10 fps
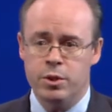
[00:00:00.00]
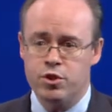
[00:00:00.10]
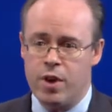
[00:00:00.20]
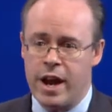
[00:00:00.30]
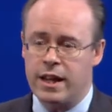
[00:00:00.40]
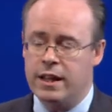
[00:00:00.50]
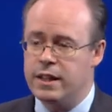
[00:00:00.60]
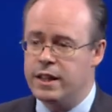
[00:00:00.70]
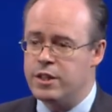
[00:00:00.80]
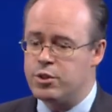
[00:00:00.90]
we track
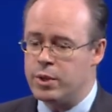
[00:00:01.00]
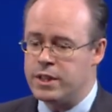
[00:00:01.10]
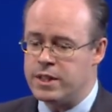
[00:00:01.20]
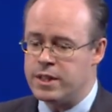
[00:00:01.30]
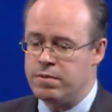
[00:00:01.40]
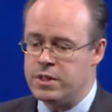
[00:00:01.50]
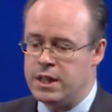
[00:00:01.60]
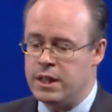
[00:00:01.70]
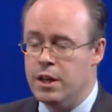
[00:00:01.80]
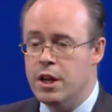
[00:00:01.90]
in 2017.